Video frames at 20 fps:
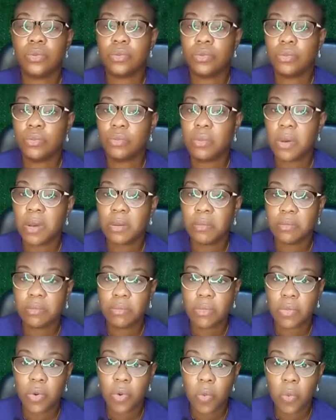work,
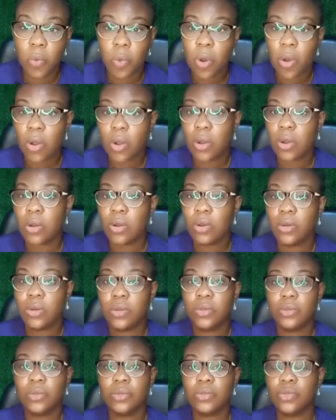to
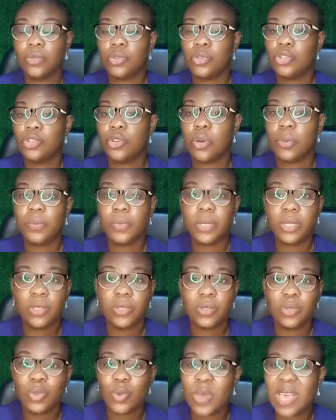shopping, to
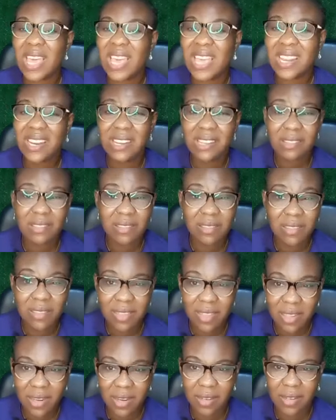anything
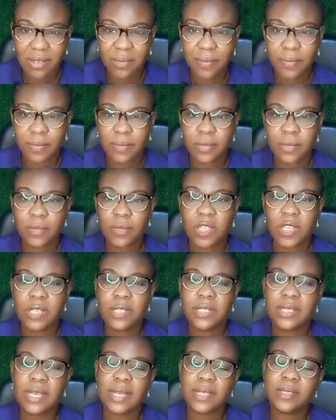is at
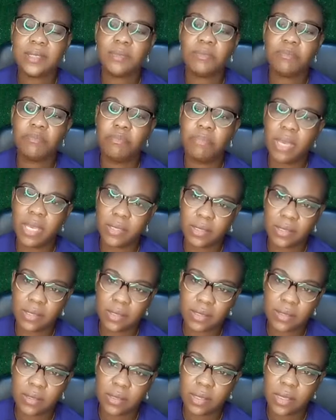best a
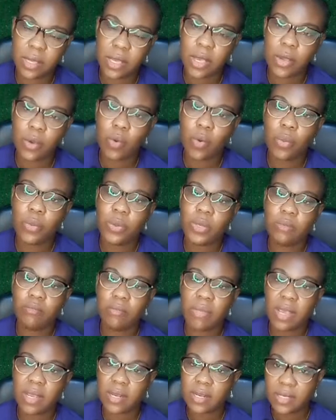coping mechanism
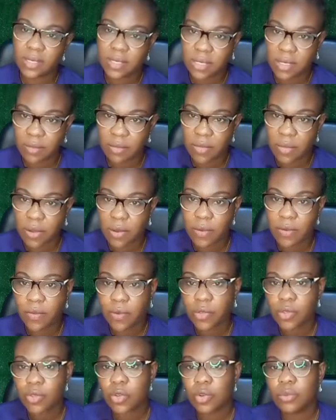for some
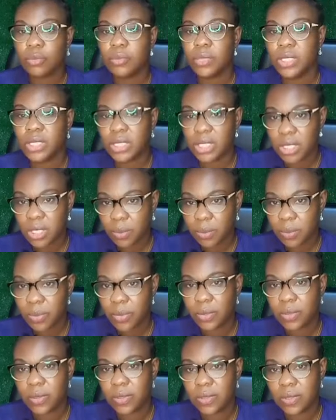
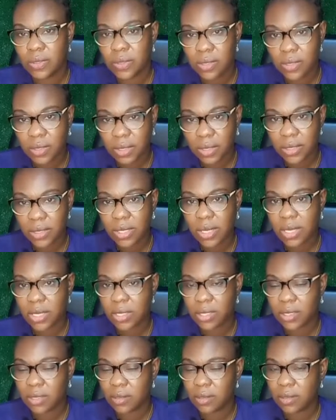deep-seated
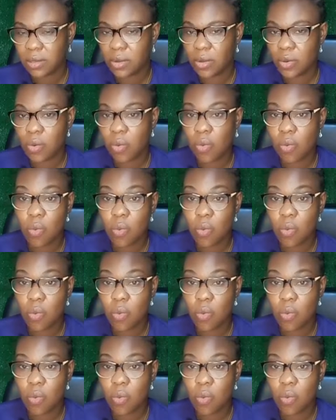wants.